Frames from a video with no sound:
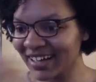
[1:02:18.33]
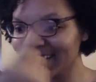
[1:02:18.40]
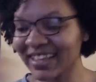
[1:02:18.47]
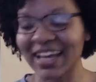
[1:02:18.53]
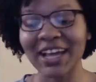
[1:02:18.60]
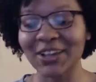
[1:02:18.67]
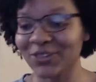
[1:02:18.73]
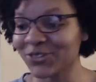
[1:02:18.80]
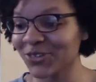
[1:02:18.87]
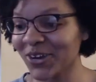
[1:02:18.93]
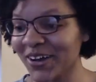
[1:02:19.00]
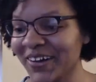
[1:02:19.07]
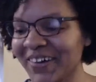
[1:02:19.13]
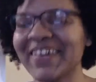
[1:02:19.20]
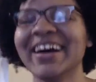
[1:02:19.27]

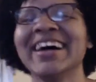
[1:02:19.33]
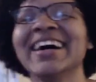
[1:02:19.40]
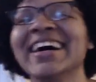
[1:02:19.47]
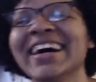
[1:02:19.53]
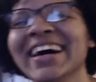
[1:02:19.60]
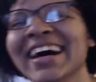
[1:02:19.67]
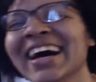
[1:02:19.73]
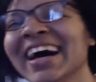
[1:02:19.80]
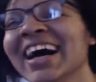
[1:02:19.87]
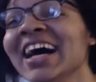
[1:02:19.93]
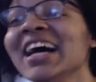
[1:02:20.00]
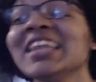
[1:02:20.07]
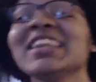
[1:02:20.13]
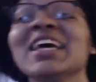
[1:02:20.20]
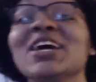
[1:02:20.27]
intro?
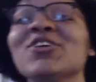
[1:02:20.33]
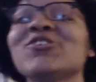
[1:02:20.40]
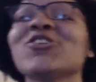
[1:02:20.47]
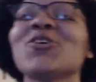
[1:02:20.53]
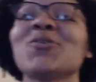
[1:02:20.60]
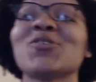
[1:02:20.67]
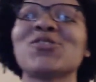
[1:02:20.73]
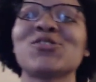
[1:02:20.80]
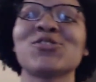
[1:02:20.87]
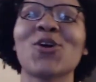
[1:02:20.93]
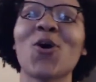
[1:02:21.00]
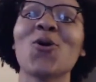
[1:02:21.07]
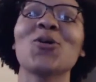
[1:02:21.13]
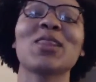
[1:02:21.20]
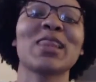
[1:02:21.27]
The intro was
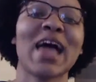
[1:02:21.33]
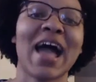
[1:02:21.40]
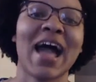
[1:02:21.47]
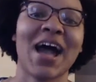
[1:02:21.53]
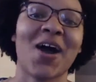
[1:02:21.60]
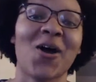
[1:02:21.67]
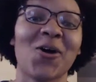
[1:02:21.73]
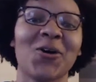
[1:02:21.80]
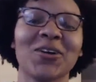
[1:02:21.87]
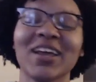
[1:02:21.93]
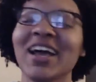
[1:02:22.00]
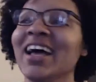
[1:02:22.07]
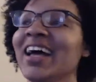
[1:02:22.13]
so loud.